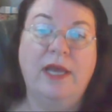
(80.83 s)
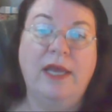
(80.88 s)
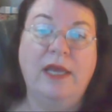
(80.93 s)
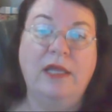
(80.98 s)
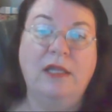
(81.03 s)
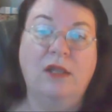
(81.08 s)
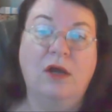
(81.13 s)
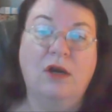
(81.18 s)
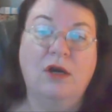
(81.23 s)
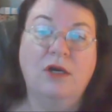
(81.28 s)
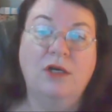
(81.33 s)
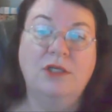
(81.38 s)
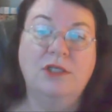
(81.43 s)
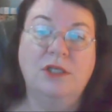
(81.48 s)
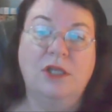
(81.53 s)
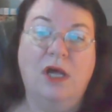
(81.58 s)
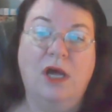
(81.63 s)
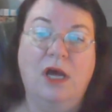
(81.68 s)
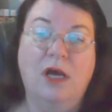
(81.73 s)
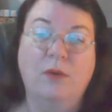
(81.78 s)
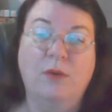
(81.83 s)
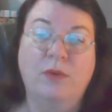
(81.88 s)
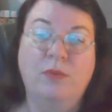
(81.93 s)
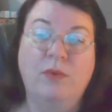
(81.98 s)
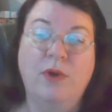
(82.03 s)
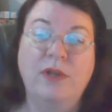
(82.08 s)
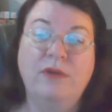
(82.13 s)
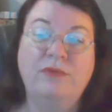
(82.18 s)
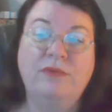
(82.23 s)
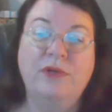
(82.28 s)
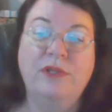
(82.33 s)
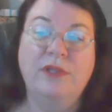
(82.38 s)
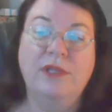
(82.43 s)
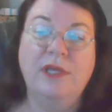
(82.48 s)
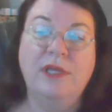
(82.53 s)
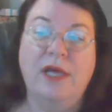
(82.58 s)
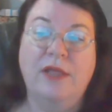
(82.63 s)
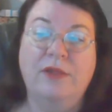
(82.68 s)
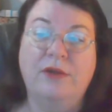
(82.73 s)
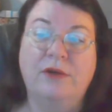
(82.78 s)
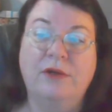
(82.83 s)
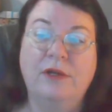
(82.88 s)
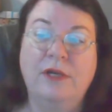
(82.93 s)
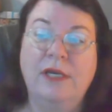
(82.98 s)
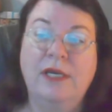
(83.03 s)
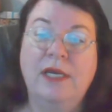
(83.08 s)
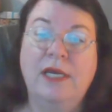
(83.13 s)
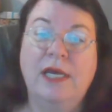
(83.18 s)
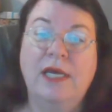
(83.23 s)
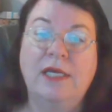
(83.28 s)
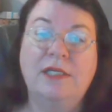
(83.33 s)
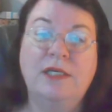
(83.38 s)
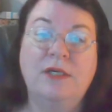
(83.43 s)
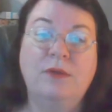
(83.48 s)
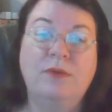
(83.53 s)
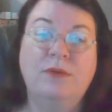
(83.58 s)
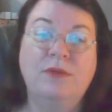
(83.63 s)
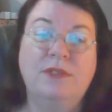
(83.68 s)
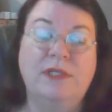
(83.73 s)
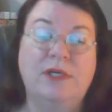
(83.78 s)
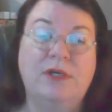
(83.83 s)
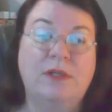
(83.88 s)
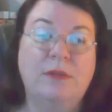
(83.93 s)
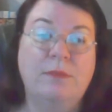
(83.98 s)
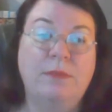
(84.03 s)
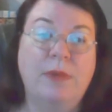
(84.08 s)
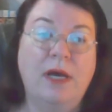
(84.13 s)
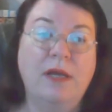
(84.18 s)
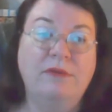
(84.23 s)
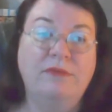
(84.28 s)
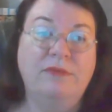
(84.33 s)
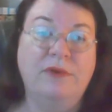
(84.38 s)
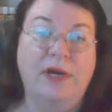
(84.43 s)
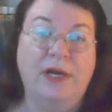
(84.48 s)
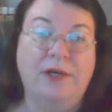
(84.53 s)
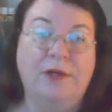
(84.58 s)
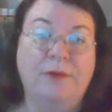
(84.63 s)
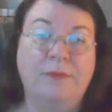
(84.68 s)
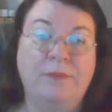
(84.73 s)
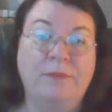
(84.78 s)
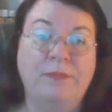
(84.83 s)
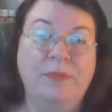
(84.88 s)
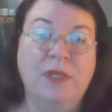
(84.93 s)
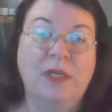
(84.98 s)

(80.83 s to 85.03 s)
a large log with one foot in the other until it was near the bonfire.